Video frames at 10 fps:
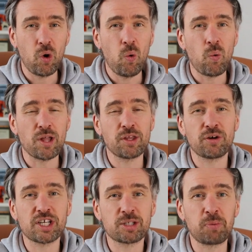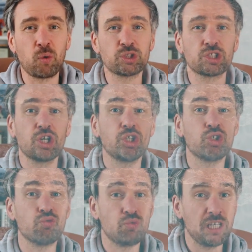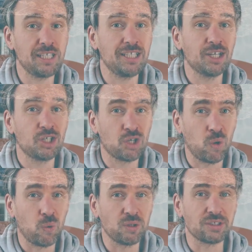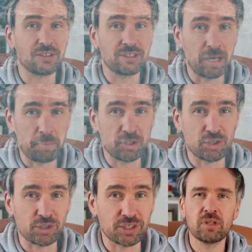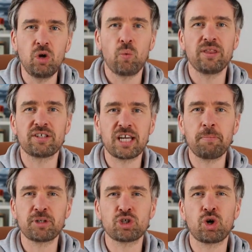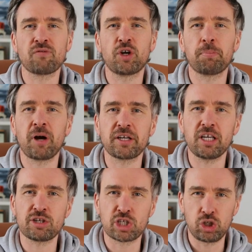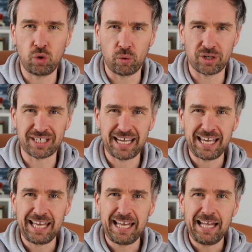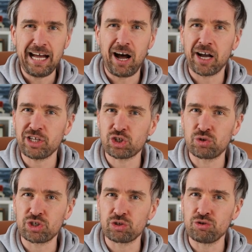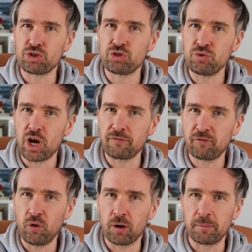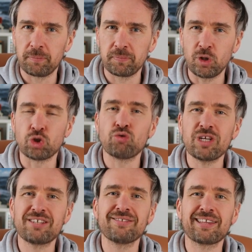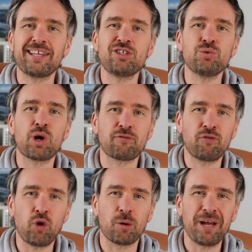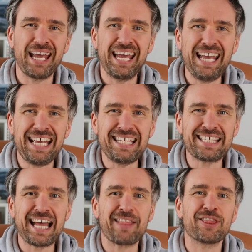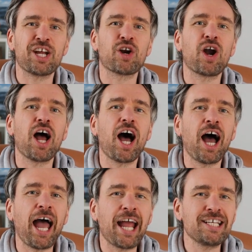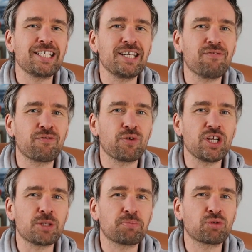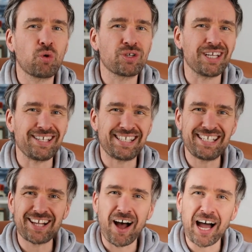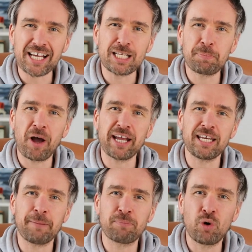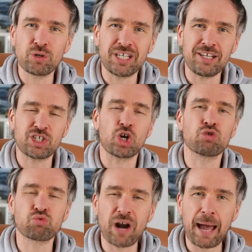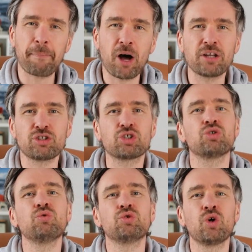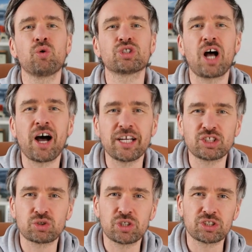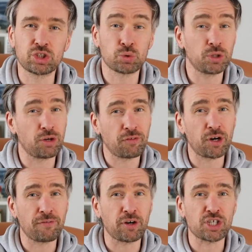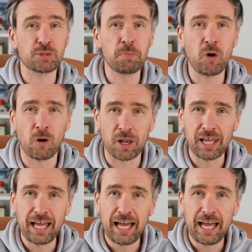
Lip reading: when they're exposed to really cold temperatures. When the temperature of their body is lowered, ice crystals do not form. The reason that they do not form is that their antifreeze proteins, these ice-binding proteins, grab onto those ice crystals when they're very, very small